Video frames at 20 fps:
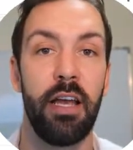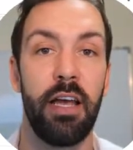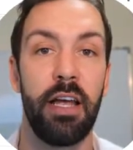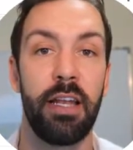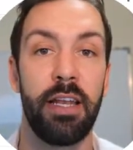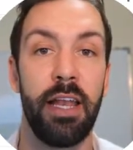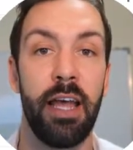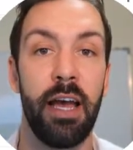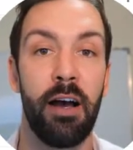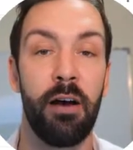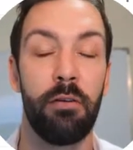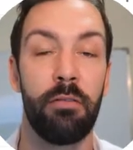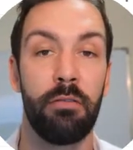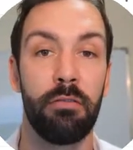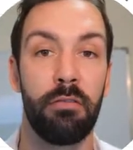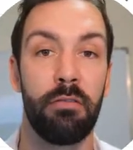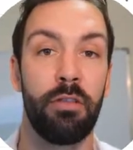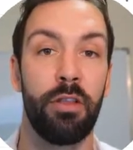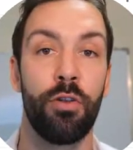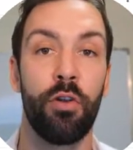Now,
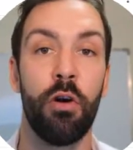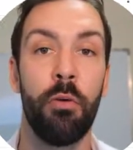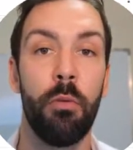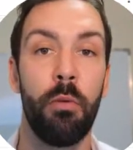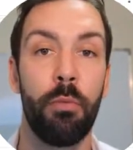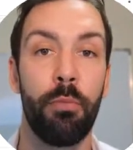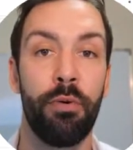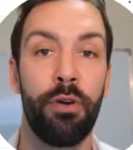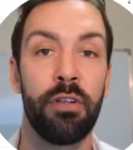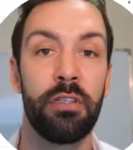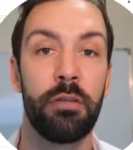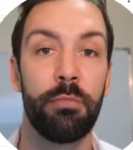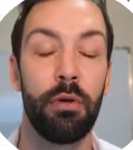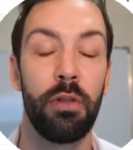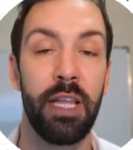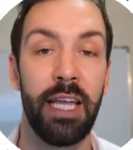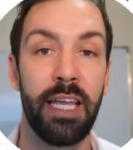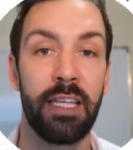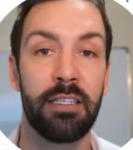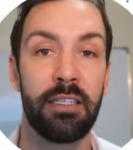the normal principle
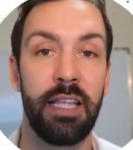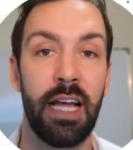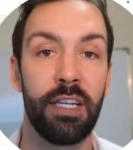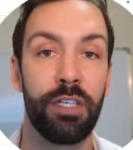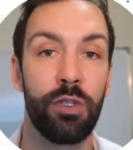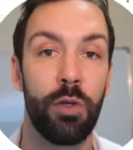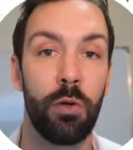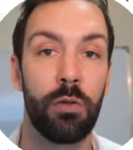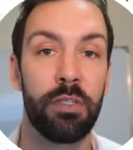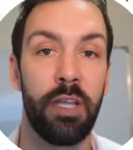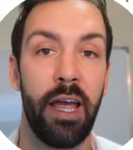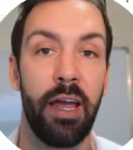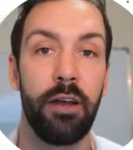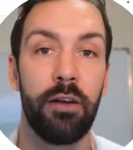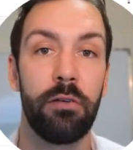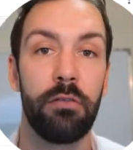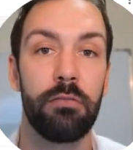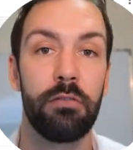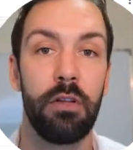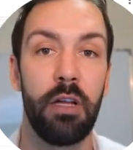is that short
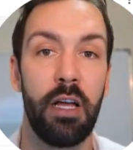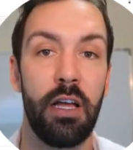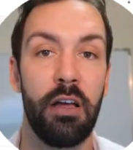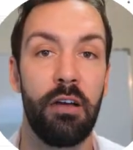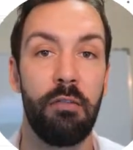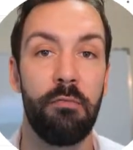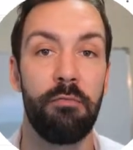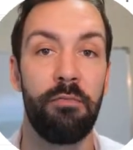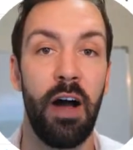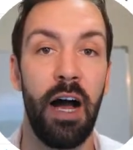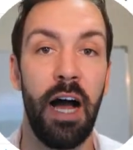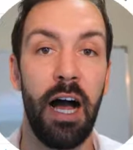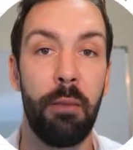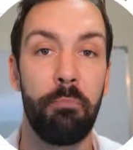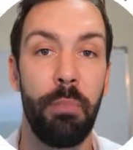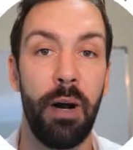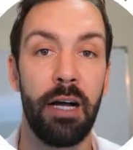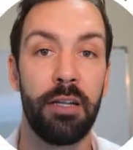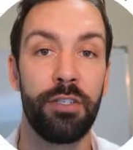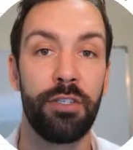tail far
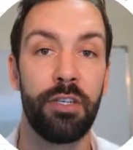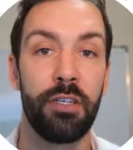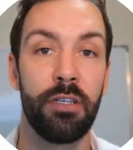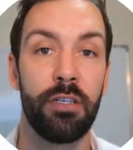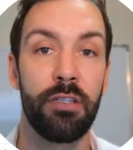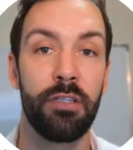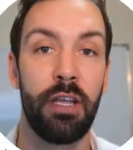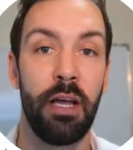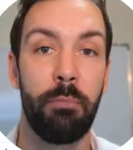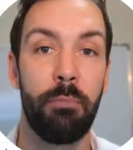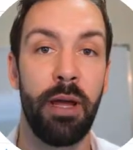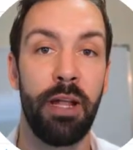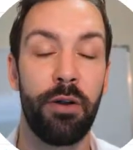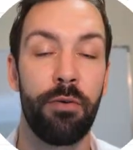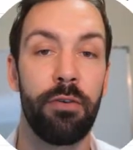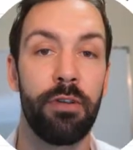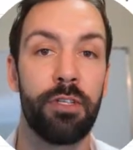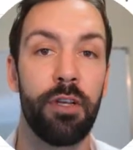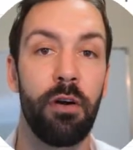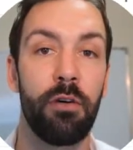punches a better
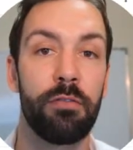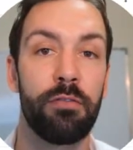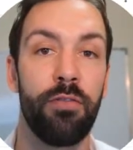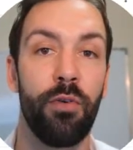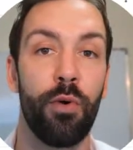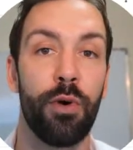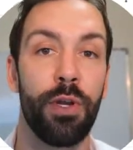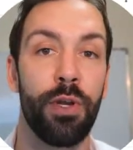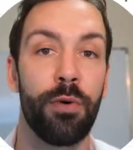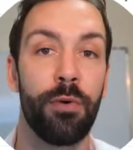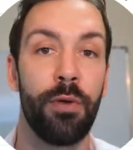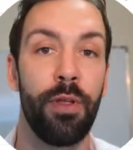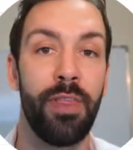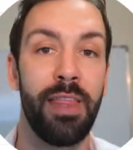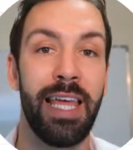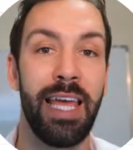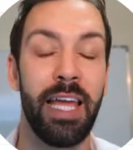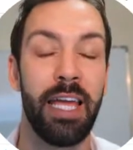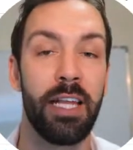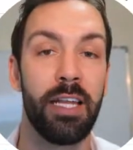result for you
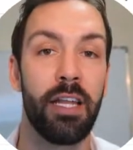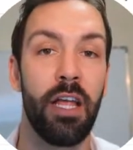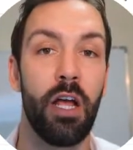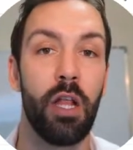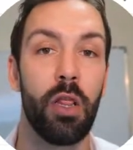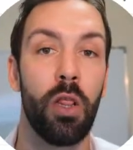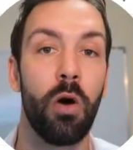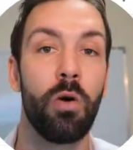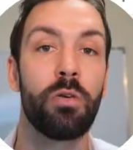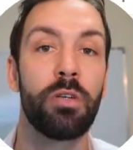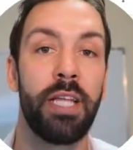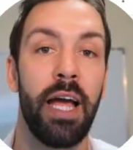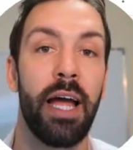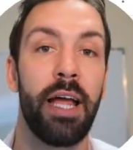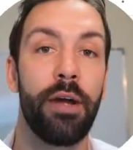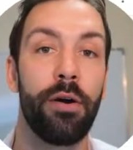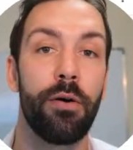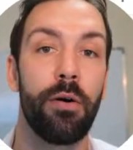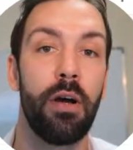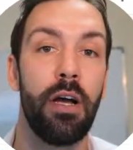than long
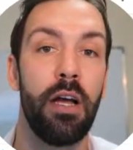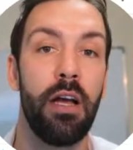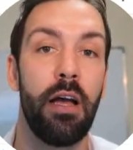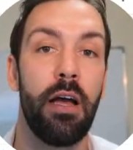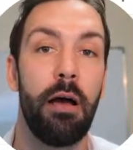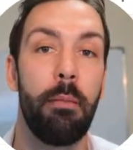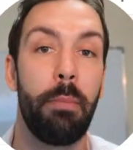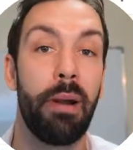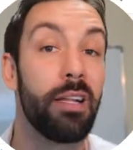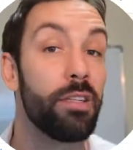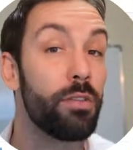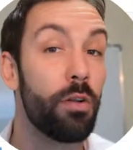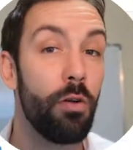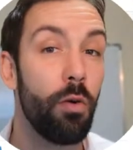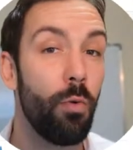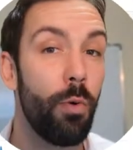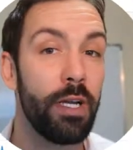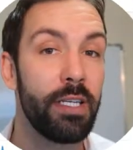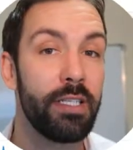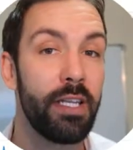tail, but it's not
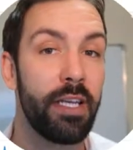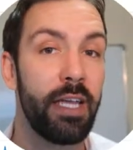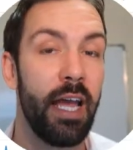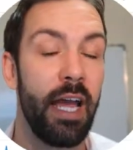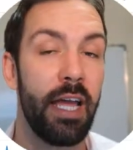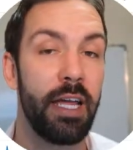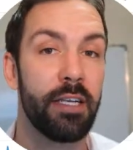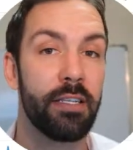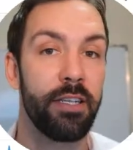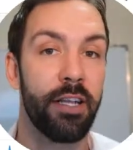always the case.